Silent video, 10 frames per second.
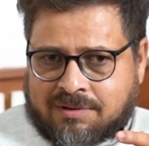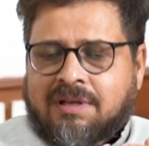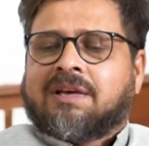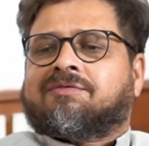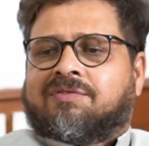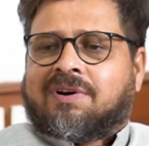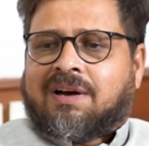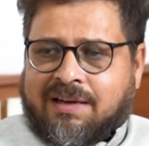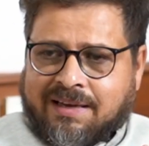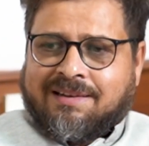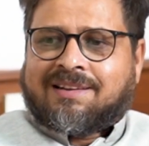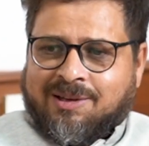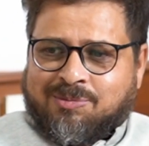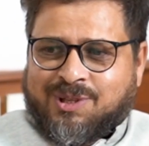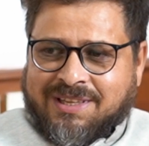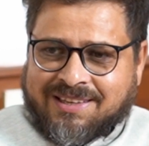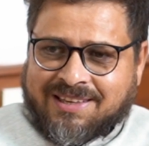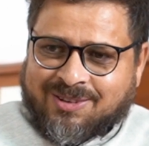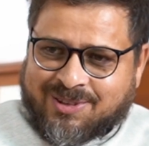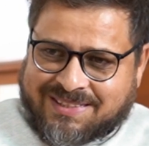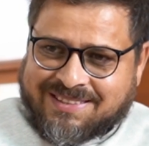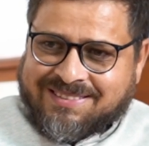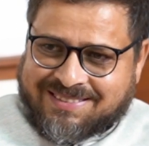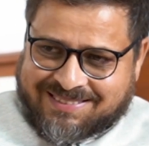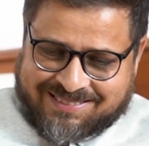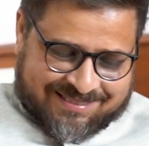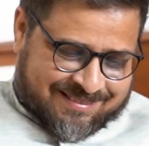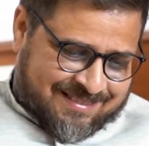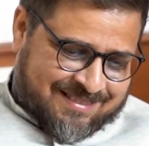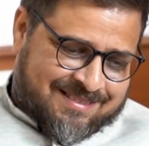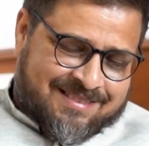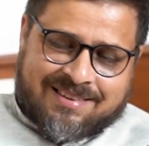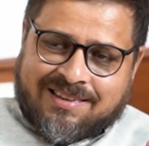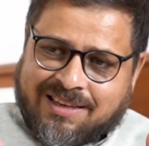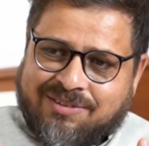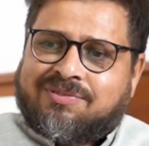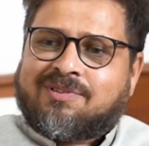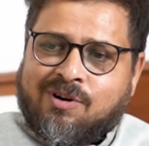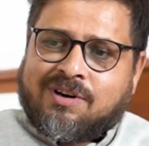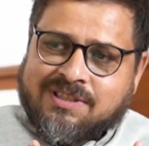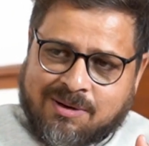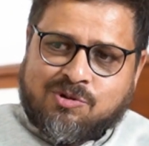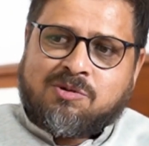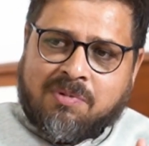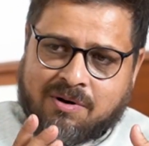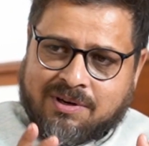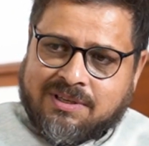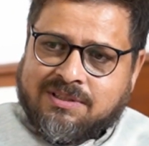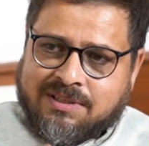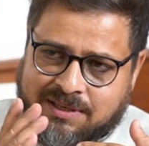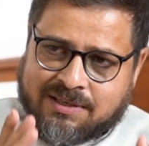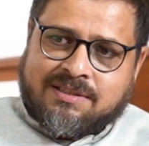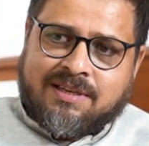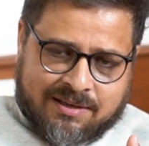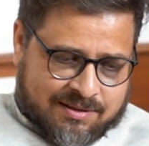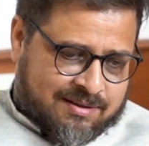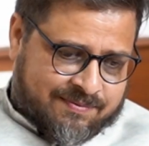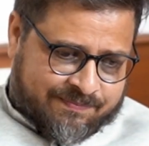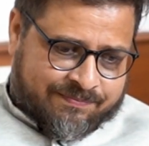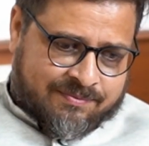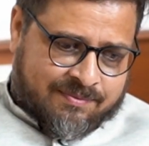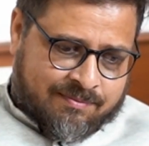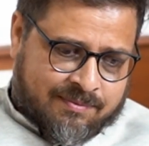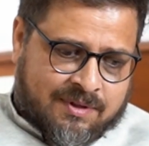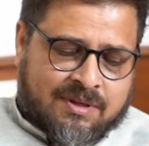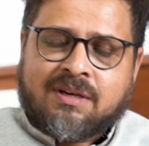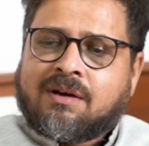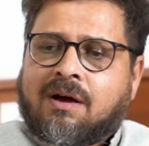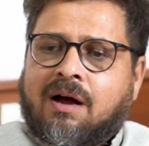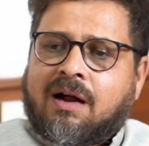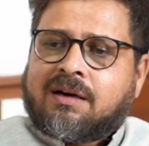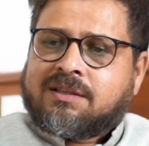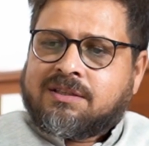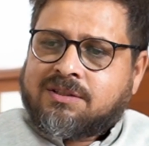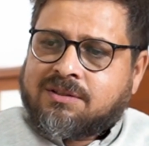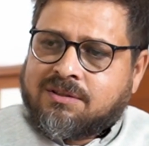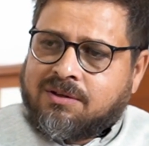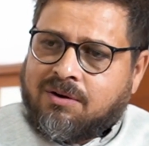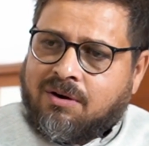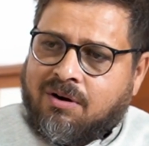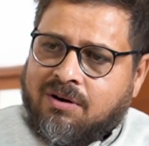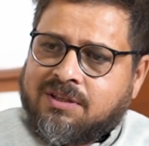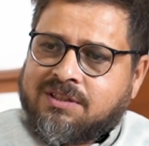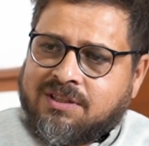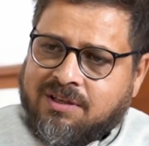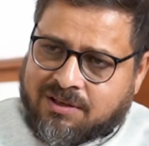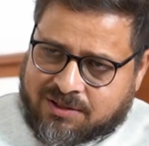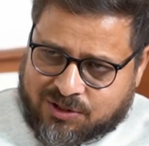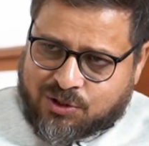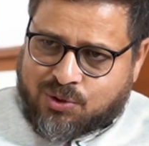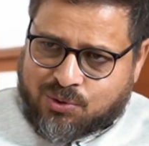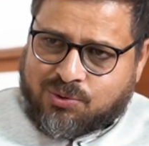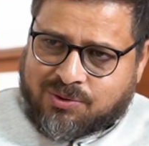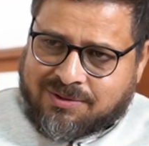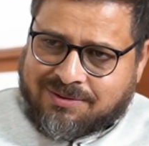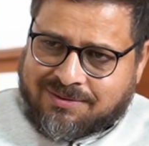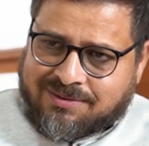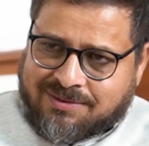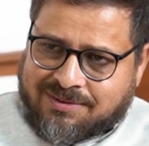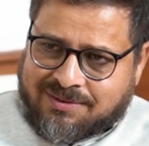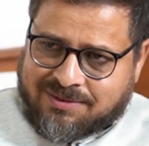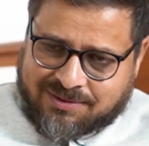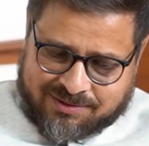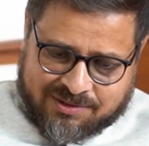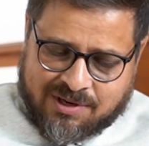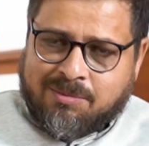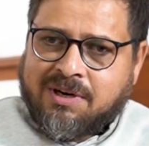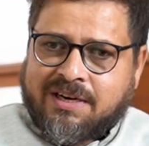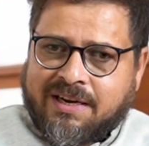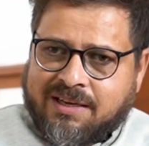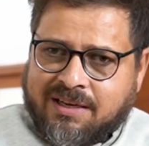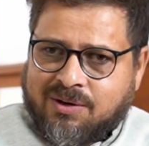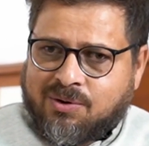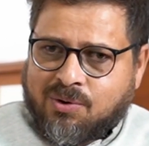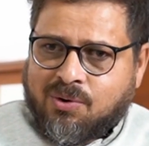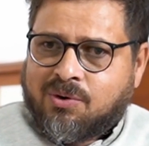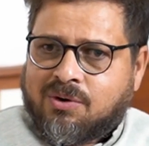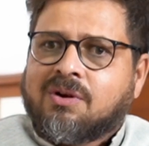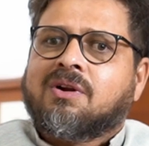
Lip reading: If, again the hypothetical question, if Congress comes to power in state and center, are all these issues, double tracking, coal,